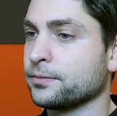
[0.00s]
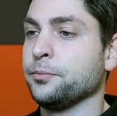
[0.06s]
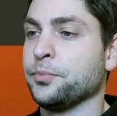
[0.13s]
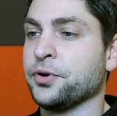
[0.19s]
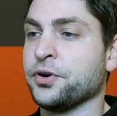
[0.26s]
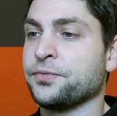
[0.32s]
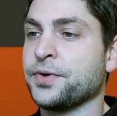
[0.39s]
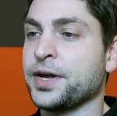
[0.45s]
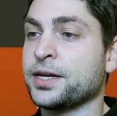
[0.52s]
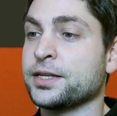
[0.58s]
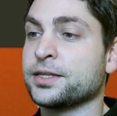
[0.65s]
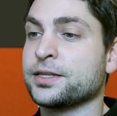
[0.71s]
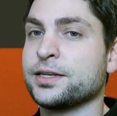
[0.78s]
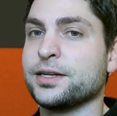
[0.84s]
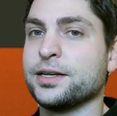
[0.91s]

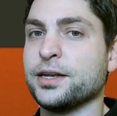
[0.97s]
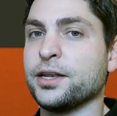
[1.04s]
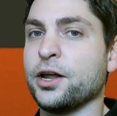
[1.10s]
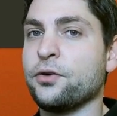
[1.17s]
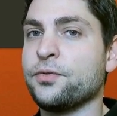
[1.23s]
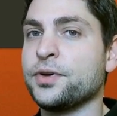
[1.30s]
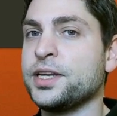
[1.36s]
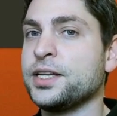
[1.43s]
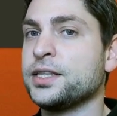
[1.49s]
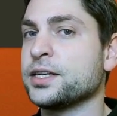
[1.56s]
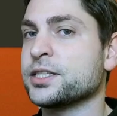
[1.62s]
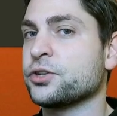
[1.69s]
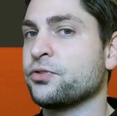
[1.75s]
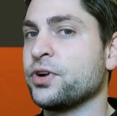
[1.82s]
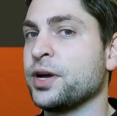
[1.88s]
Perfect. Now we need a
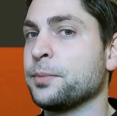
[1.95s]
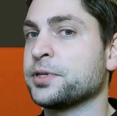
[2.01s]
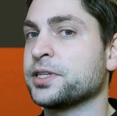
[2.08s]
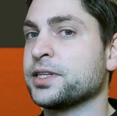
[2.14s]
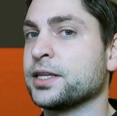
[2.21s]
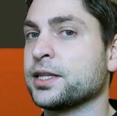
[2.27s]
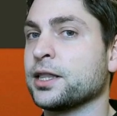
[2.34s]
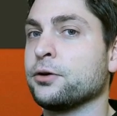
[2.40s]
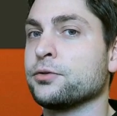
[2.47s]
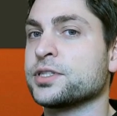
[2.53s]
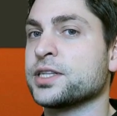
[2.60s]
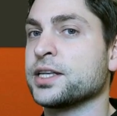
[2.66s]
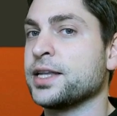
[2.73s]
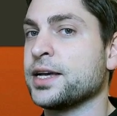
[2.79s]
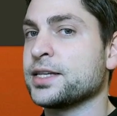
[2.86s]
script that loads
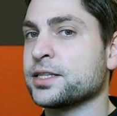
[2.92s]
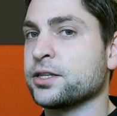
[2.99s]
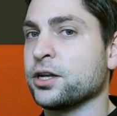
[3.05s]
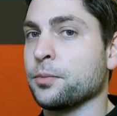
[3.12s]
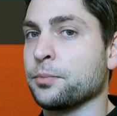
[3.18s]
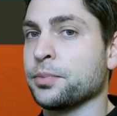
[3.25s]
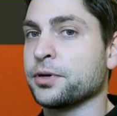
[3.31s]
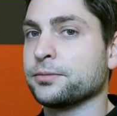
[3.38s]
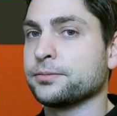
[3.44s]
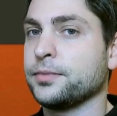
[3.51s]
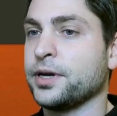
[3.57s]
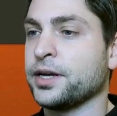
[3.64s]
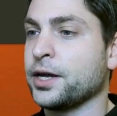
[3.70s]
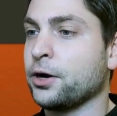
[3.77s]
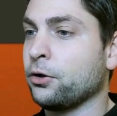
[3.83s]
the desktop.
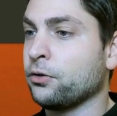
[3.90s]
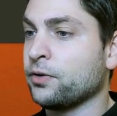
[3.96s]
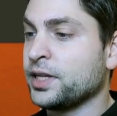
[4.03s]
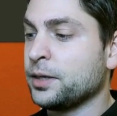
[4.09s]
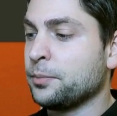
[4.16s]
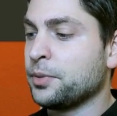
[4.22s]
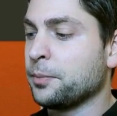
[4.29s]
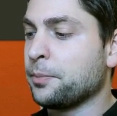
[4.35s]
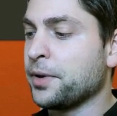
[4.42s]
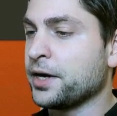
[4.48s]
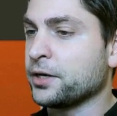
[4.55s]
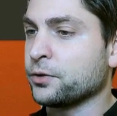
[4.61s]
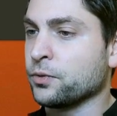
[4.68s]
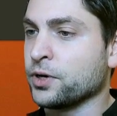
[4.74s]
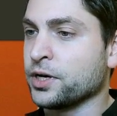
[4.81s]
And I already
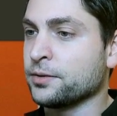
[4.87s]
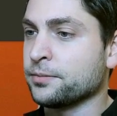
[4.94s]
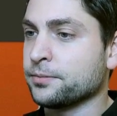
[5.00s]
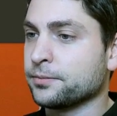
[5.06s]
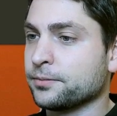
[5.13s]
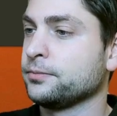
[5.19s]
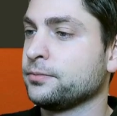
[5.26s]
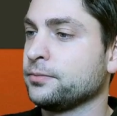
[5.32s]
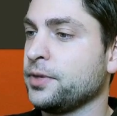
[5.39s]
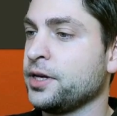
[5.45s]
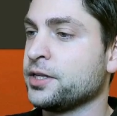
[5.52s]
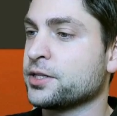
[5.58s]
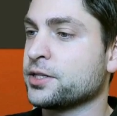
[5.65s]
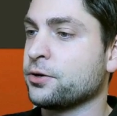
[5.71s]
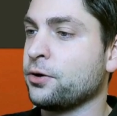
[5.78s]
prepared one.
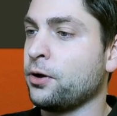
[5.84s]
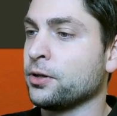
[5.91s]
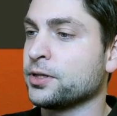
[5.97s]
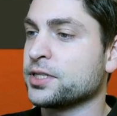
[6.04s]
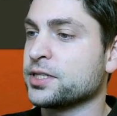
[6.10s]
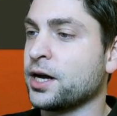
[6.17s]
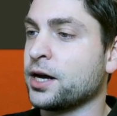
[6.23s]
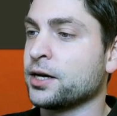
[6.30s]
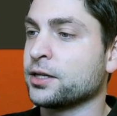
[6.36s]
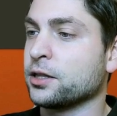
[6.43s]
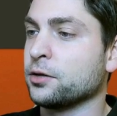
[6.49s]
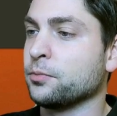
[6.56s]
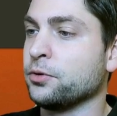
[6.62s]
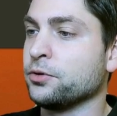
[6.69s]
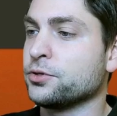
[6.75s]
It's called Start
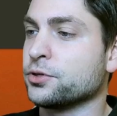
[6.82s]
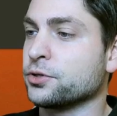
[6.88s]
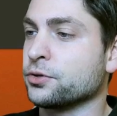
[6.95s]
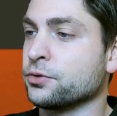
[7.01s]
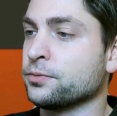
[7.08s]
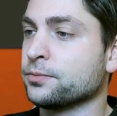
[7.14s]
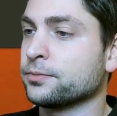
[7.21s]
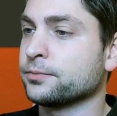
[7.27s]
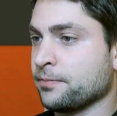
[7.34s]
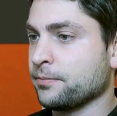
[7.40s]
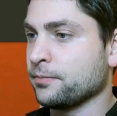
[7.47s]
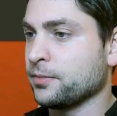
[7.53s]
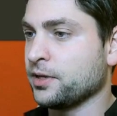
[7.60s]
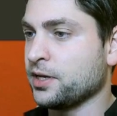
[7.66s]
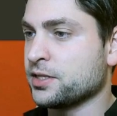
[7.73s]
Lubuntu.
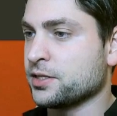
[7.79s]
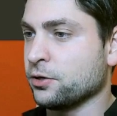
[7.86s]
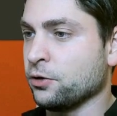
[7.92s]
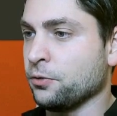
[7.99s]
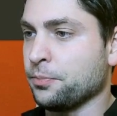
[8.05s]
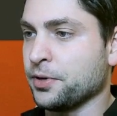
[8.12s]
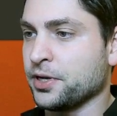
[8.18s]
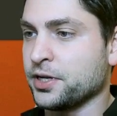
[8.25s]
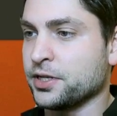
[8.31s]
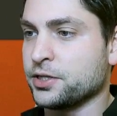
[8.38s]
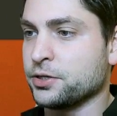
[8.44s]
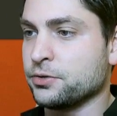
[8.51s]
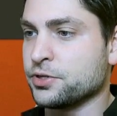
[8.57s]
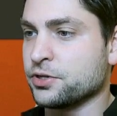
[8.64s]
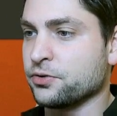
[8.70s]
Let's open it
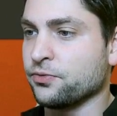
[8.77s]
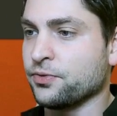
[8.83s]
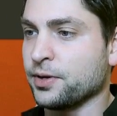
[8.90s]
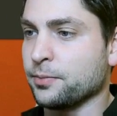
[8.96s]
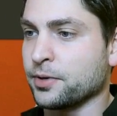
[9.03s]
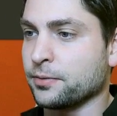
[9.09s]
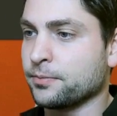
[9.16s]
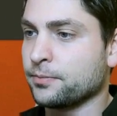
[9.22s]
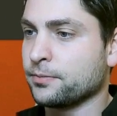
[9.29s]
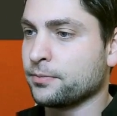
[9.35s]
using Vim,